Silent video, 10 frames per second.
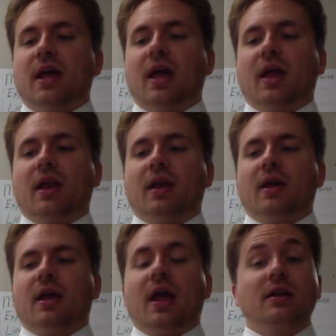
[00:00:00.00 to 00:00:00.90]
in
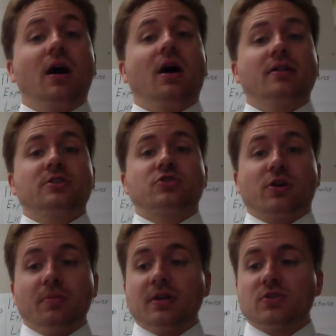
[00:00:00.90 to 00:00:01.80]
a
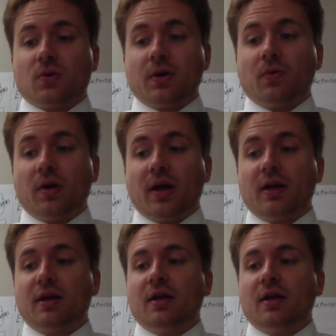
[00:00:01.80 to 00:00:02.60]
non-discriminatory way.